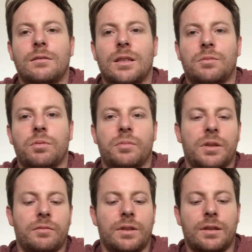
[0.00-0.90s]
That's probably
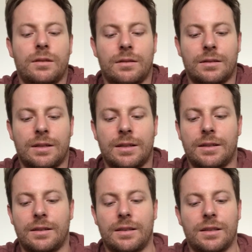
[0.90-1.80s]
it, really.
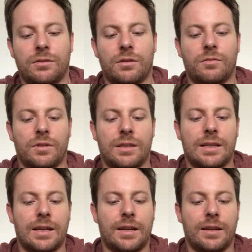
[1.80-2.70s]
That's all I want to
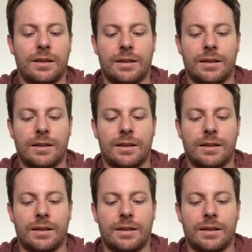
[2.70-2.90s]
say.